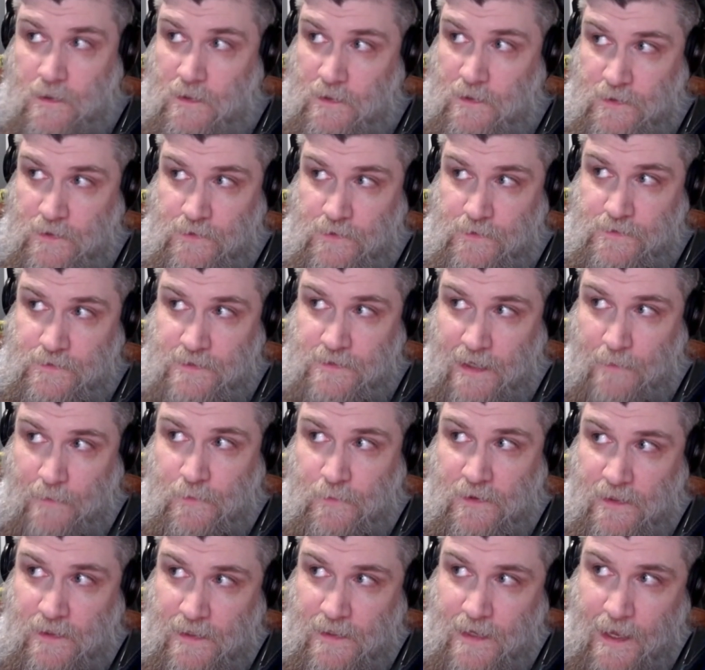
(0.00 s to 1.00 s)
Could you stop
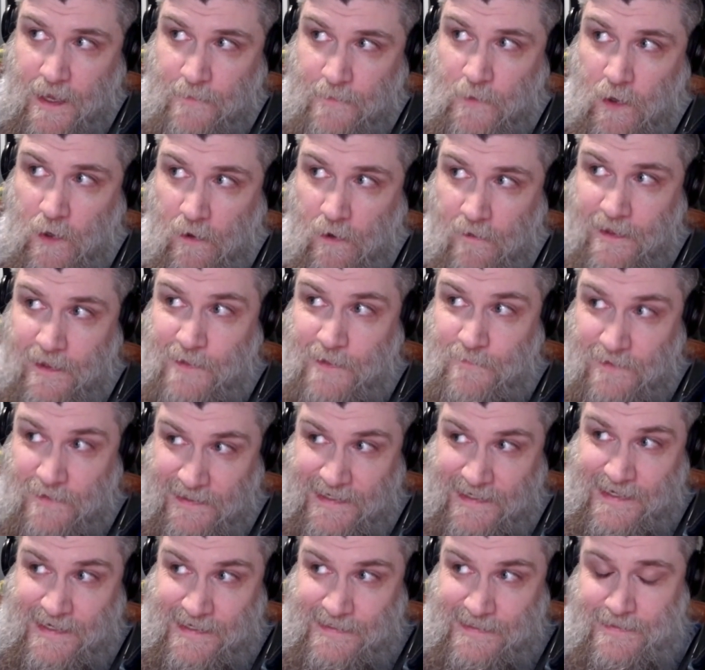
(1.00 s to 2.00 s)
with the name calling,
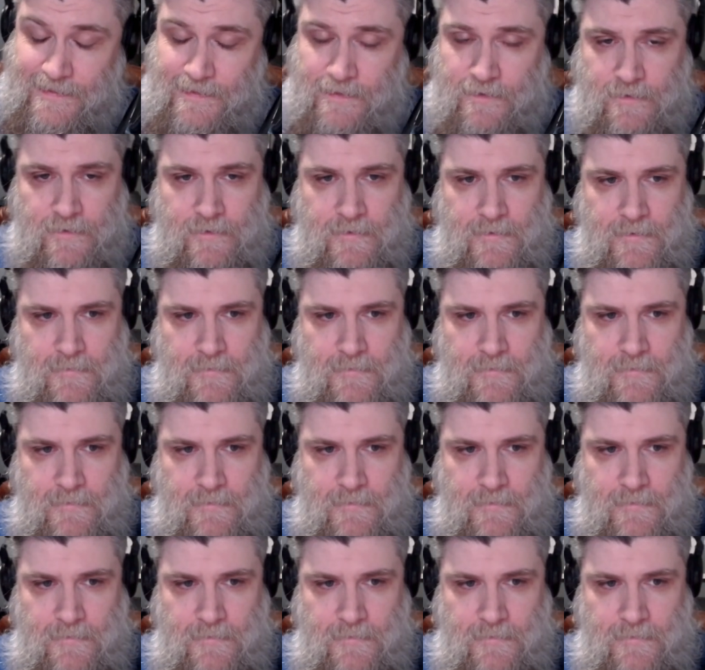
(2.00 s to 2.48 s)
please?